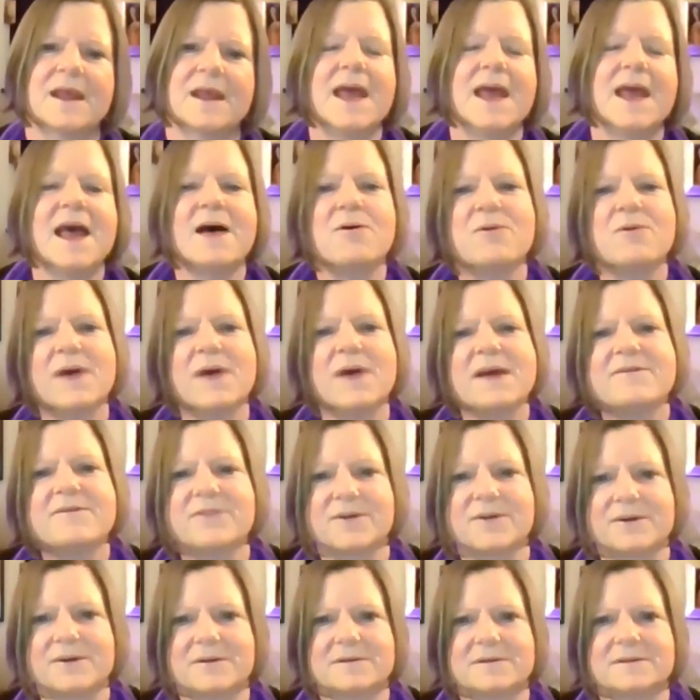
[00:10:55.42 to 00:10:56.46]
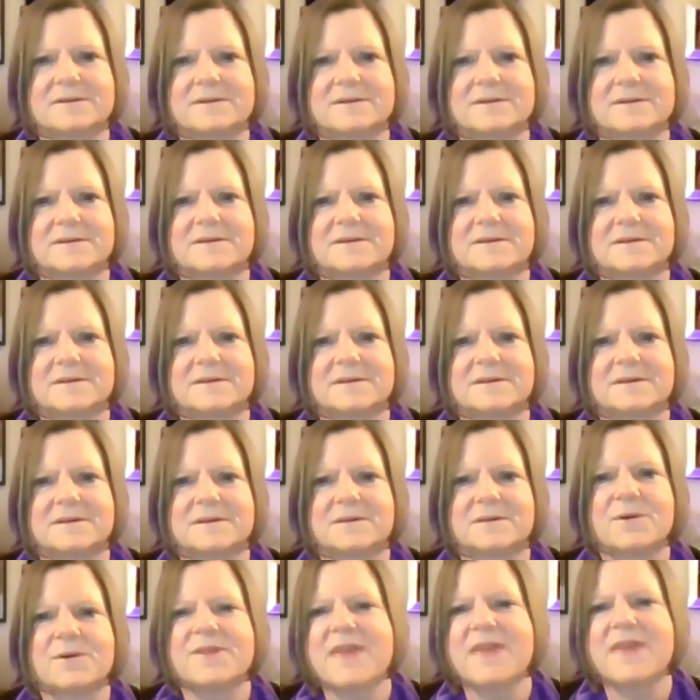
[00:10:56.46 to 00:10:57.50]
However,
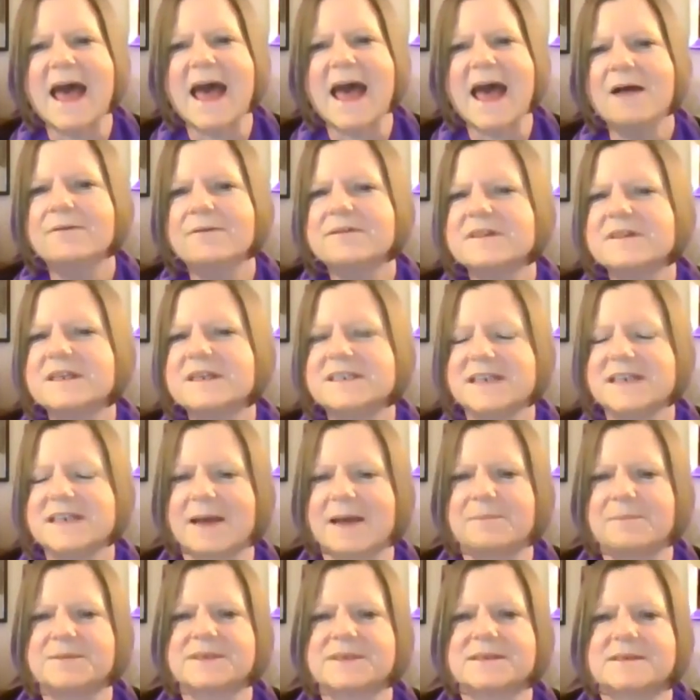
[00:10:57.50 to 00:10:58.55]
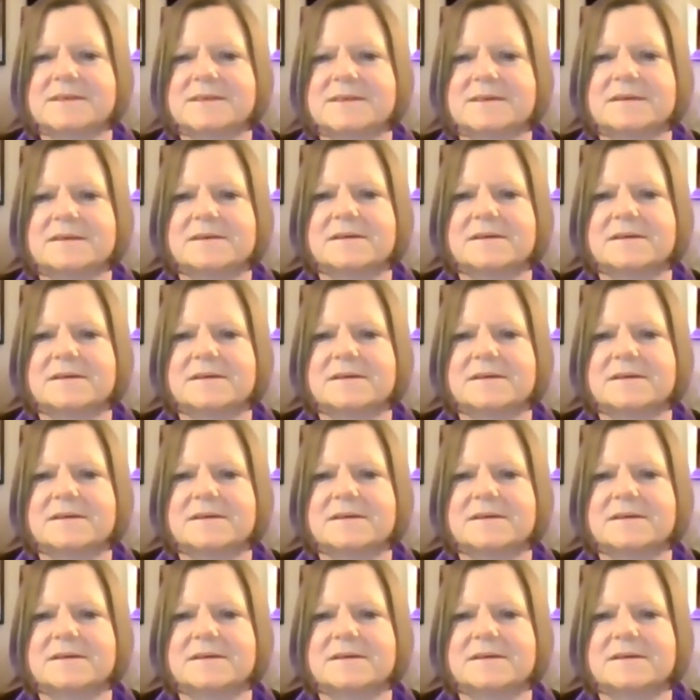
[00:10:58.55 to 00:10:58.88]
without the depths